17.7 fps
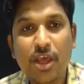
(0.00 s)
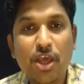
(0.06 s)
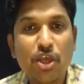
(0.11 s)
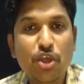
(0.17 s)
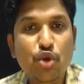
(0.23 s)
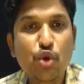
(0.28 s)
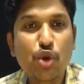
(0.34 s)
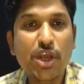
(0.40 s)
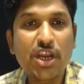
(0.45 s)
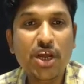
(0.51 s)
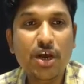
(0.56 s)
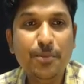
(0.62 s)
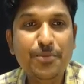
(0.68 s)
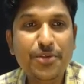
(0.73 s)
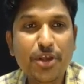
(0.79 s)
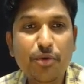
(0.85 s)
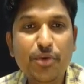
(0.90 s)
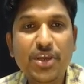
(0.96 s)
You can
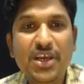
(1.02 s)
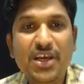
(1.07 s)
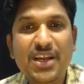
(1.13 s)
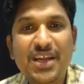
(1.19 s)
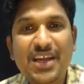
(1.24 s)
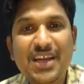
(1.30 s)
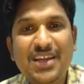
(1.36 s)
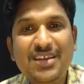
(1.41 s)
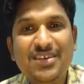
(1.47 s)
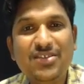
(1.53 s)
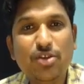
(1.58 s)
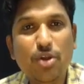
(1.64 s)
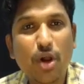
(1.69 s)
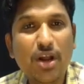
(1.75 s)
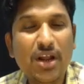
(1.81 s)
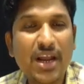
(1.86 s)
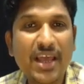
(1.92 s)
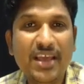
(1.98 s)
observe here, it is
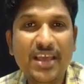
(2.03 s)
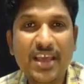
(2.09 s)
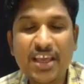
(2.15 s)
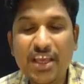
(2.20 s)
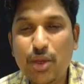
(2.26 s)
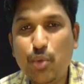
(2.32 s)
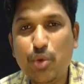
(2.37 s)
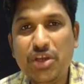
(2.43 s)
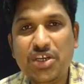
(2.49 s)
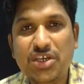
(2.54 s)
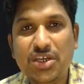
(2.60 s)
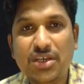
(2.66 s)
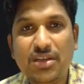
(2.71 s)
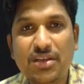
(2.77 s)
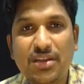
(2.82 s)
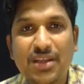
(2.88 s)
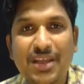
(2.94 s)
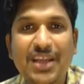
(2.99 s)
not like an
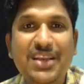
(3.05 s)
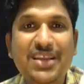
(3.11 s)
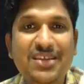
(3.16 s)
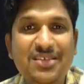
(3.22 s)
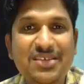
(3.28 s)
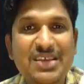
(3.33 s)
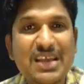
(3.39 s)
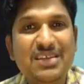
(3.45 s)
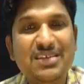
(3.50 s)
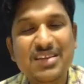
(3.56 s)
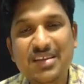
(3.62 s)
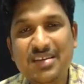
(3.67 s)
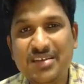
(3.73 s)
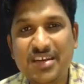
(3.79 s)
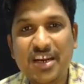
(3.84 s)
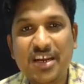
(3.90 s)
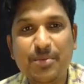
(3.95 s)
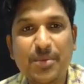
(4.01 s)
equation. It is just a
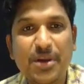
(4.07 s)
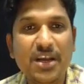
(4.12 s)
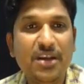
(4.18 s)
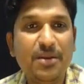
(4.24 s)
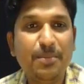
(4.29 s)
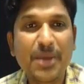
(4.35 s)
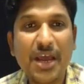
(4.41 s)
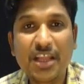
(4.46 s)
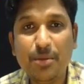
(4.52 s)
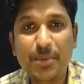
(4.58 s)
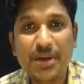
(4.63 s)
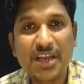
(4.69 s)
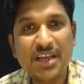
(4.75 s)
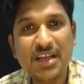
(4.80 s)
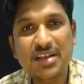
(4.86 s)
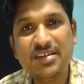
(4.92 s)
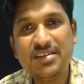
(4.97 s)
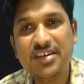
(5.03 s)
statement,
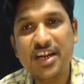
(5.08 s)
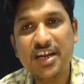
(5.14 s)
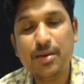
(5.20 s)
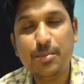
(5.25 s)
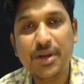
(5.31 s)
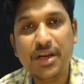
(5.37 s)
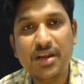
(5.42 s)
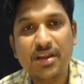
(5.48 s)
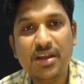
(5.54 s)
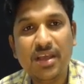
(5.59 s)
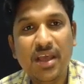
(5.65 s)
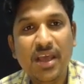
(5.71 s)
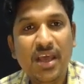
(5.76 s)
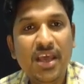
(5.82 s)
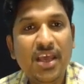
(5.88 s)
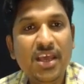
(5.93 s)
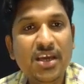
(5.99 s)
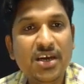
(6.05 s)
mathematical statement.
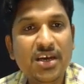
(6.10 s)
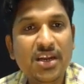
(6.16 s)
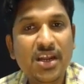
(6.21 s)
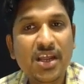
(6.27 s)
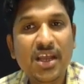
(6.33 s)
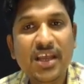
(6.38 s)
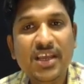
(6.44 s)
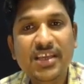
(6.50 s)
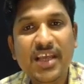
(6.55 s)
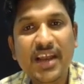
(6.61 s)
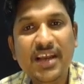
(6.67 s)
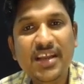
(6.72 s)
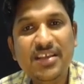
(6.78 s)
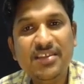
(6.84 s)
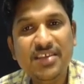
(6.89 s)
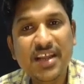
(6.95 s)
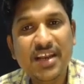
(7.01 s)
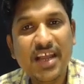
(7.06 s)
Here n
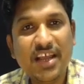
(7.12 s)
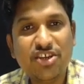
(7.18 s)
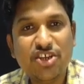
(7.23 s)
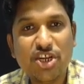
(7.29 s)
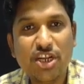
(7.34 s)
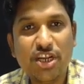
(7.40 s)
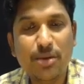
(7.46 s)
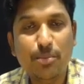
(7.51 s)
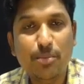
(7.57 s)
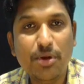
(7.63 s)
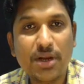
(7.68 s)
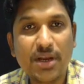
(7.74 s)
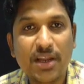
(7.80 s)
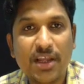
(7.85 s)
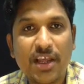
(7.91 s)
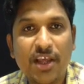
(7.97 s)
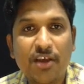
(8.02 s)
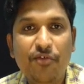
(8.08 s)
is a natural number.
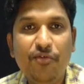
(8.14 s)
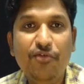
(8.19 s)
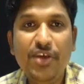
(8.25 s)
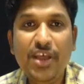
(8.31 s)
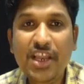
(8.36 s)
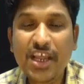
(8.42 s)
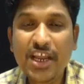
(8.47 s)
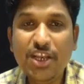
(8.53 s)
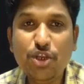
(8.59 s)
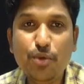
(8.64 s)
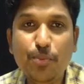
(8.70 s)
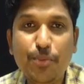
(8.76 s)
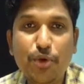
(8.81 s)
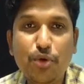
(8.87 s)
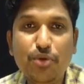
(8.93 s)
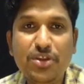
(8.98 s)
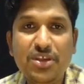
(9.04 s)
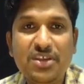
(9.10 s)
We need to
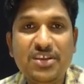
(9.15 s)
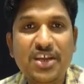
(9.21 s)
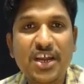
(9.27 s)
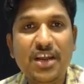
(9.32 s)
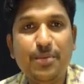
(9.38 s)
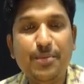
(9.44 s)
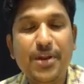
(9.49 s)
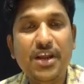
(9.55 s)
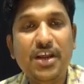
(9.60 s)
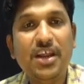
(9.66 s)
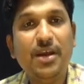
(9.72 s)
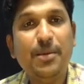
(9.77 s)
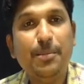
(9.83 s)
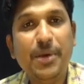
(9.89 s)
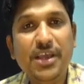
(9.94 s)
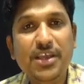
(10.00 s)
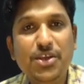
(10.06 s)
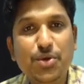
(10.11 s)
prove this statement
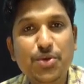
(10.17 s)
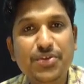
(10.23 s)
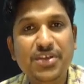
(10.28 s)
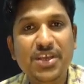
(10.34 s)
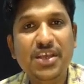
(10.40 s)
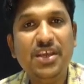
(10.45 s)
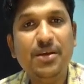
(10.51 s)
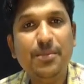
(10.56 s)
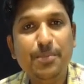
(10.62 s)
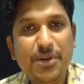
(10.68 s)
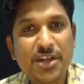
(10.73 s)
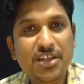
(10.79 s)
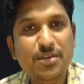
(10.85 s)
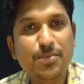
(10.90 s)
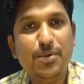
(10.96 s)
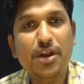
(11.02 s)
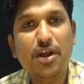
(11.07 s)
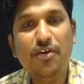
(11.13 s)
by using
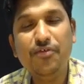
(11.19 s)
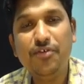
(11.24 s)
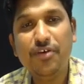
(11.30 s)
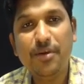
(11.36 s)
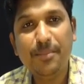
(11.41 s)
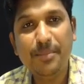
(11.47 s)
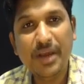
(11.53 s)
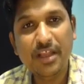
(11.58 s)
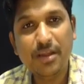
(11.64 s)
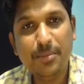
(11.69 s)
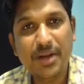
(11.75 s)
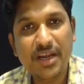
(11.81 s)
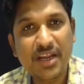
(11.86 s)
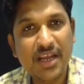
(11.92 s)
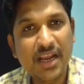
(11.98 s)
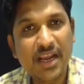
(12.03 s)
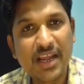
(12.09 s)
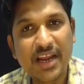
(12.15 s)
principle of
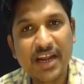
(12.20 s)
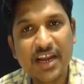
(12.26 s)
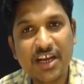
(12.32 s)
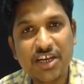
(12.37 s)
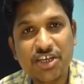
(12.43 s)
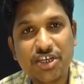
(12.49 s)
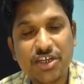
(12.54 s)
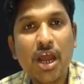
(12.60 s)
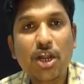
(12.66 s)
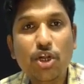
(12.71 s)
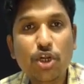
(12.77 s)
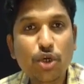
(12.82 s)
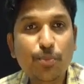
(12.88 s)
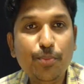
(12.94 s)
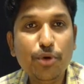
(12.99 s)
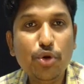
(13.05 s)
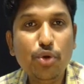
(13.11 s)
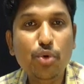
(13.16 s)
mathematical induction. To
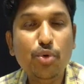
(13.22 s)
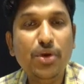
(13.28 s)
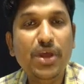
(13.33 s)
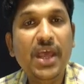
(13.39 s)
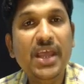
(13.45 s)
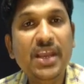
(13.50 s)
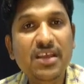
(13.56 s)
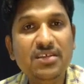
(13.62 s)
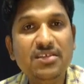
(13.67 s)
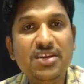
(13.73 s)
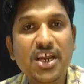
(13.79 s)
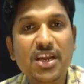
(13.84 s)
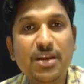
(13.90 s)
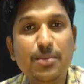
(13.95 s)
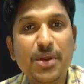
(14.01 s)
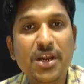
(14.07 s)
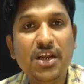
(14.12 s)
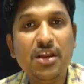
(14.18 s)
prove any
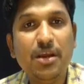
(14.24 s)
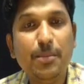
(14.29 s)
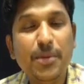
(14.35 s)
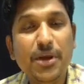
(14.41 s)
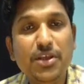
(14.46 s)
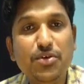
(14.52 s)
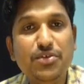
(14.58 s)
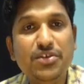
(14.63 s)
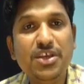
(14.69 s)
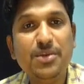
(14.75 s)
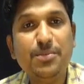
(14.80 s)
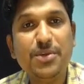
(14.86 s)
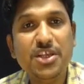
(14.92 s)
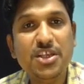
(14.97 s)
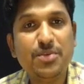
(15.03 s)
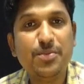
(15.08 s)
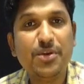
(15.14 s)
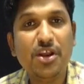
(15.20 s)
statement by using
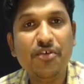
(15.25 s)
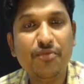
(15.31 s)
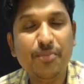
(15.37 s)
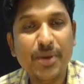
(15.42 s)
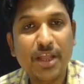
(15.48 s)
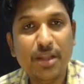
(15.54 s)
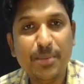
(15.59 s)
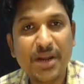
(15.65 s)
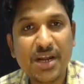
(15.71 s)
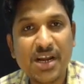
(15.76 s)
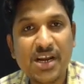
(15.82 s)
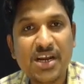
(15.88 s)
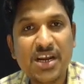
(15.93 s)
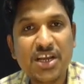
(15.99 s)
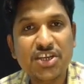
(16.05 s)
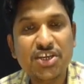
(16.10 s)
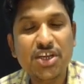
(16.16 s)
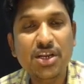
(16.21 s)
principle of mathematical
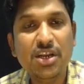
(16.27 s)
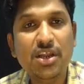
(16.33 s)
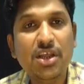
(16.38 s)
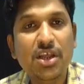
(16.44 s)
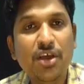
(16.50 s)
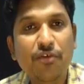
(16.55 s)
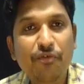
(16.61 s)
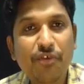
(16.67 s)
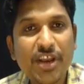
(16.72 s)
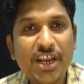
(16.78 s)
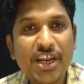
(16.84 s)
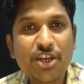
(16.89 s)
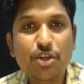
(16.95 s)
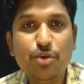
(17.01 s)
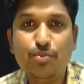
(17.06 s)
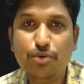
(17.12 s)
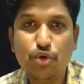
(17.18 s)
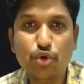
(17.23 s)
induction, we need
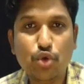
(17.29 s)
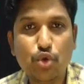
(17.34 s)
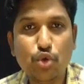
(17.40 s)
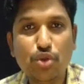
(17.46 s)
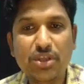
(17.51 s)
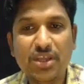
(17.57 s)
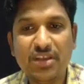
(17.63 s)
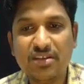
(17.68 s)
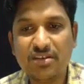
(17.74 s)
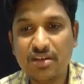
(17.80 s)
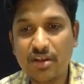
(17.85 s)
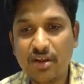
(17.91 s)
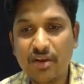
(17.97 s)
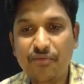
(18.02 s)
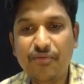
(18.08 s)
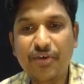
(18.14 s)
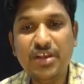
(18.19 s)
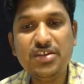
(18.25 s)
to prove two things.
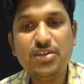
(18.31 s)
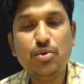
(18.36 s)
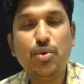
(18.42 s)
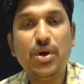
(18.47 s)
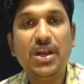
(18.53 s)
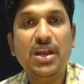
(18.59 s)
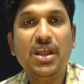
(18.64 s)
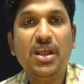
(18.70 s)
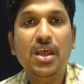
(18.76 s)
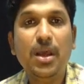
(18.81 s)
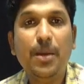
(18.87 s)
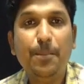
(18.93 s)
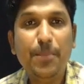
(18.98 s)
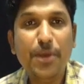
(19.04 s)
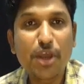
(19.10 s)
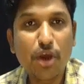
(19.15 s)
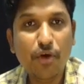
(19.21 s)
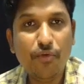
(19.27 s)
First one,
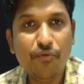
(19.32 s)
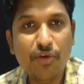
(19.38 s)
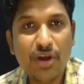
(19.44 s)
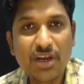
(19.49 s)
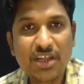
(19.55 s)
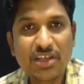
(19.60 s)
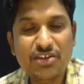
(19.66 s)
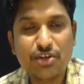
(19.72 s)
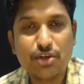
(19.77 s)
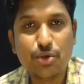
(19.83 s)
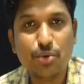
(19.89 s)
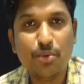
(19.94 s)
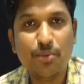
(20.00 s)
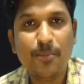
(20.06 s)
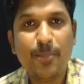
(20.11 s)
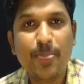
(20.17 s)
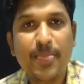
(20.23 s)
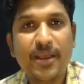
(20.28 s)
p of 1 is true.
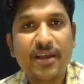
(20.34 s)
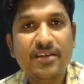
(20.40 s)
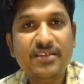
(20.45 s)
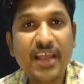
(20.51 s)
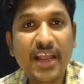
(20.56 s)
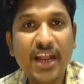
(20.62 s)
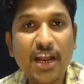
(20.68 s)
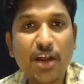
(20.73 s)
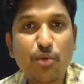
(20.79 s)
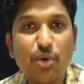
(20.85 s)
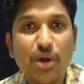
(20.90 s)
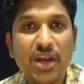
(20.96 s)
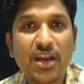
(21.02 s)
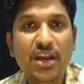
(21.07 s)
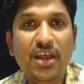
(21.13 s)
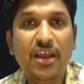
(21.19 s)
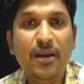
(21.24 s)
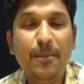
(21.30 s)
Second
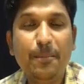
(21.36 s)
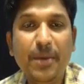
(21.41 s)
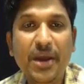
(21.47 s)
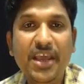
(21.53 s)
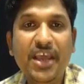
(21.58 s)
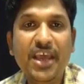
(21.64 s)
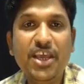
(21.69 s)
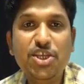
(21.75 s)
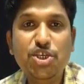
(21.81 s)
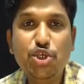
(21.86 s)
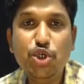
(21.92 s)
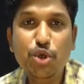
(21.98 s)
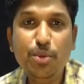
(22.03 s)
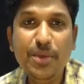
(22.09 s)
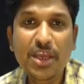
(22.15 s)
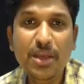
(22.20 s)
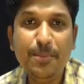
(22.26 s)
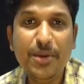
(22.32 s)
one, by
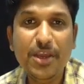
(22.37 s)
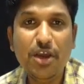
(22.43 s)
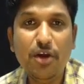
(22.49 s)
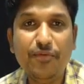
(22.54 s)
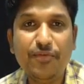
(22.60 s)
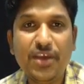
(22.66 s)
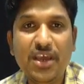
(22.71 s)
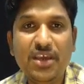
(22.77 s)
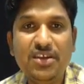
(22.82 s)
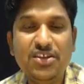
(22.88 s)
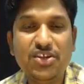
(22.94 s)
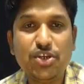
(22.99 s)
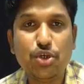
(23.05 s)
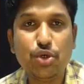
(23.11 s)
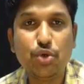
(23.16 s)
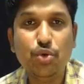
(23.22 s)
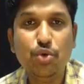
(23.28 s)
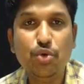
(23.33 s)
assuming p of k is
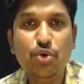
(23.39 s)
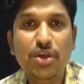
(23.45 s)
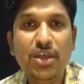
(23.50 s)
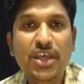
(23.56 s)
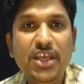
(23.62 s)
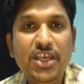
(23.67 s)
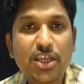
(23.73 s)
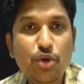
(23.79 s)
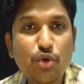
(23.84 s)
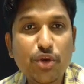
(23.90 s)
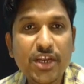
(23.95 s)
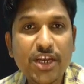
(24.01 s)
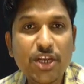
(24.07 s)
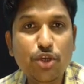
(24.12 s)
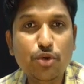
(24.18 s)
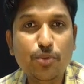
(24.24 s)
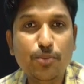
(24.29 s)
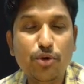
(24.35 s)
true, you
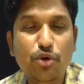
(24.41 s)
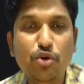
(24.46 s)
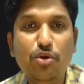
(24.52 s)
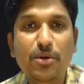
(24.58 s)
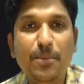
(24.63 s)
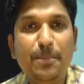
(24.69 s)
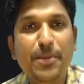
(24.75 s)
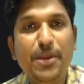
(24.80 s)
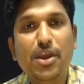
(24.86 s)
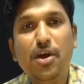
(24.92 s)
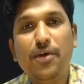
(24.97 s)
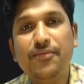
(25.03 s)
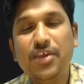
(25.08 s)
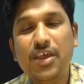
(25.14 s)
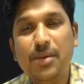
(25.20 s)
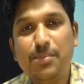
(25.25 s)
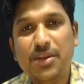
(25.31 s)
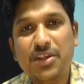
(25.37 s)
need to prove p of
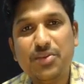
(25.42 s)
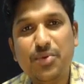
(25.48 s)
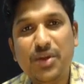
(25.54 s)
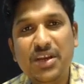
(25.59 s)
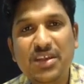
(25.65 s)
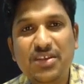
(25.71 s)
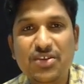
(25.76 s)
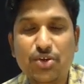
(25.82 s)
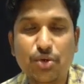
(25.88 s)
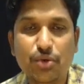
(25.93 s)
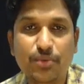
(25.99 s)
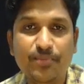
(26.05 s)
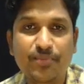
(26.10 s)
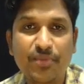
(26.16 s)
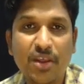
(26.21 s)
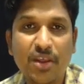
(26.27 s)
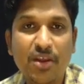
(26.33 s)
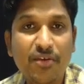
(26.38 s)
k plus 1 is true.
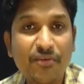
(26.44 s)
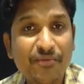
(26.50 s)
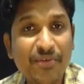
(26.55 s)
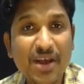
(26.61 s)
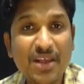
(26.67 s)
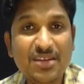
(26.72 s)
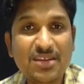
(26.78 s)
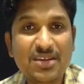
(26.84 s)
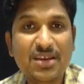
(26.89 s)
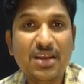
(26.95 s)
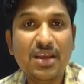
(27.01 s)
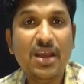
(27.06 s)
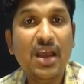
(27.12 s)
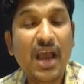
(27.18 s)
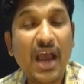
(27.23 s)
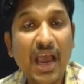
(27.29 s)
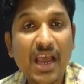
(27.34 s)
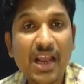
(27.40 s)
First,
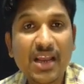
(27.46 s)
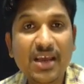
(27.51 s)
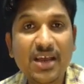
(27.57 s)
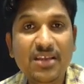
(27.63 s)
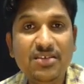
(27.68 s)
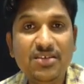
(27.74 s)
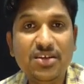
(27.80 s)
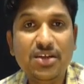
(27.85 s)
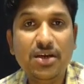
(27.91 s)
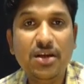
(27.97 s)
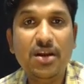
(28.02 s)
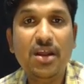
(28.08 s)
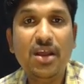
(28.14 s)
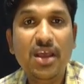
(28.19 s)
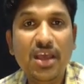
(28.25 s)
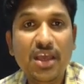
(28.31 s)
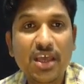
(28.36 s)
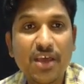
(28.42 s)
I'll consider
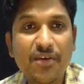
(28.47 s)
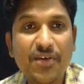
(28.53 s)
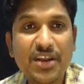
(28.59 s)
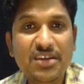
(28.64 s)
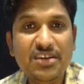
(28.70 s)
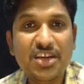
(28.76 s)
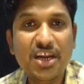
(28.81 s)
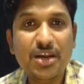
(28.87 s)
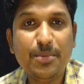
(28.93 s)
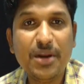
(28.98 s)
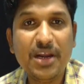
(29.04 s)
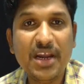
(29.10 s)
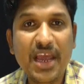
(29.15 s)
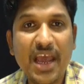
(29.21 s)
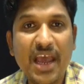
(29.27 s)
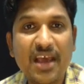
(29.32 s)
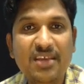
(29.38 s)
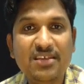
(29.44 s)
given statement
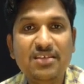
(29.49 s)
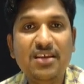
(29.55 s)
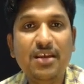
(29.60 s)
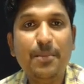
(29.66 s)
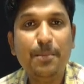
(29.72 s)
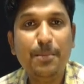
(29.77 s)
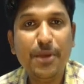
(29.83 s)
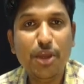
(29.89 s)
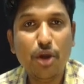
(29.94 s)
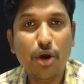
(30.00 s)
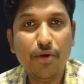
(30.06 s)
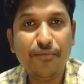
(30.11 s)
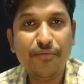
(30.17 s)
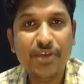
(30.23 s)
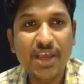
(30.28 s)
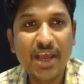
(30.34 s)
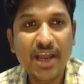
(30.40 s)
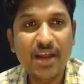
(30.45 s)
as p of
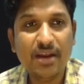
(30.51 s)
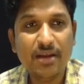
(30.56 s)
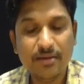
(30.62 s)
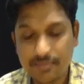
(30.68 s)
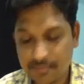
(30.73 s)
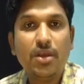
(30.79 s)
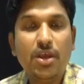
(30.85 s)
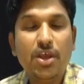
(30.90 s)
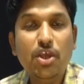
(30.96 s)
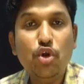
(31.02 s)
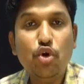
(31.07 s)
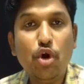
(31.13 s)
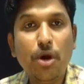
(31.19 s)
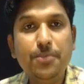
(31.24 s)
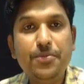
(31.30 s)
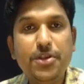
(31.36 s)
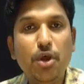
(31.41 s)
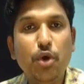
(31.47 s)
n. You
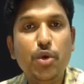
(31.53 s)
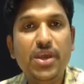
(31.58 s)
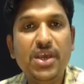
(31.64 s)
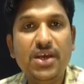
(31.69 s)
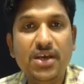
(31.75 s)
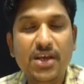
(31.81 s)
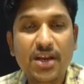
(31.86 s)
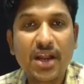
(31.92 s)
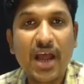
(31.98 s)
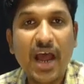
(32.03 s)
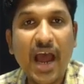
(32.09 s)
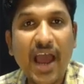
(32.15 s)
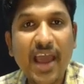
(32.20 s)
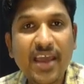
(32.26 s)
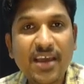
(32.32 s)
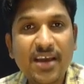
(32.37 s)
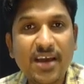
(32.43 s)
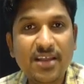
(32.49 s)
observe here,
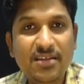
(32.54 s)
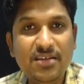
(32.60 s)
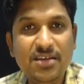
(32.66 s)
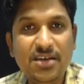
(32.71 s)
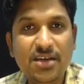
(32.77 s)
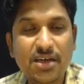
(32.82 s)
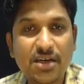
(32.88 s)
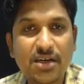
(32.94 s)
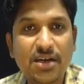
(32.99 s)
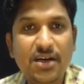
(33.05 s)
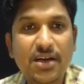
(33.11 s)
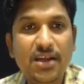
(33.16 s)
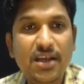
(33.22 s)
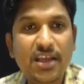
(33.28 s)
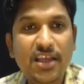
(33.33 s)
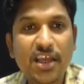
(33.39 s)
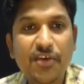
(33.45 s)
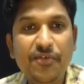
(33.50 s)
I
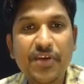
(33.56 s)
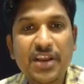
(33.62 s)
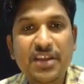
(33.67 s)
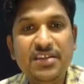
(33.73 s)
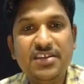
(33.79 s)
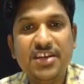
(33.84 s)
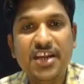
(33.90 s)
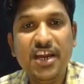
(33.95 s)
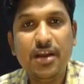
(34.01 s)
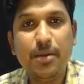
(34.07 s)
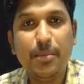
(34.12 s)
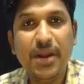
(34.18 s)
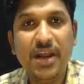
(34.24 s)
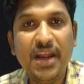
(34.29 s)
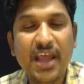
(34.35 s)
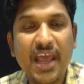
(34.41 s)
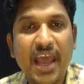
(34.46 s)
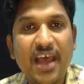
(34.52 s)
considered given
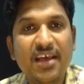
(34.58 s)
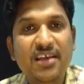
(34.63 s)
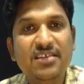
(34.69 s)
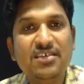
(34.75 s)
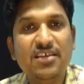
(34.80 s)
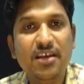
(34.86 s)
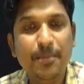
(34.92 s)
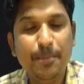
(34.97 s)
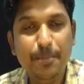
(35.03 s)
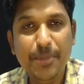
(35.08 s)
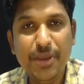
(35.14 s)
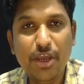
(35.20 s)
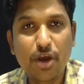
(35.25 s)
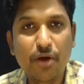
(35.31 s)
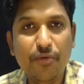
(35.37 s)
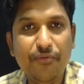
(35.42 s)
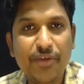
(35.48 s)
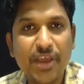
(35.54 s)
statement as p
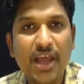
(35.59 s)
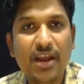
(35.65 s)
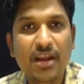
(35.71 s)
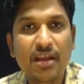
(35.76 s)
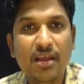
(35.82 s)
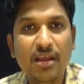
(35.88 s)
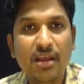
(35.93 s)
of n.